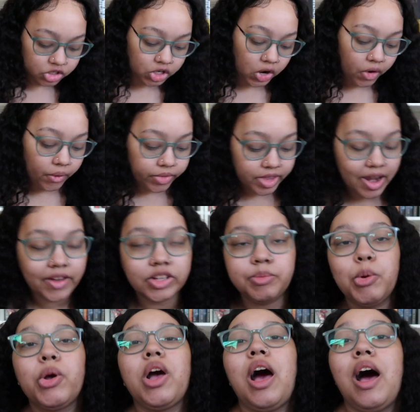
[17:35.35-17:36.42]
So the next
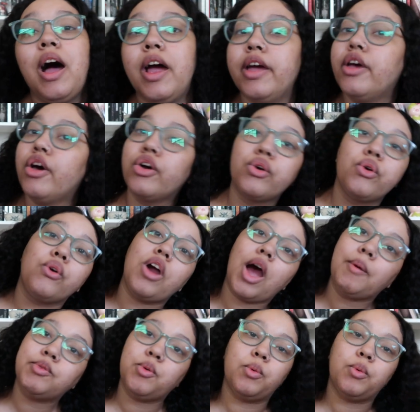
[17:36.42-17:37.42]
book I grabbed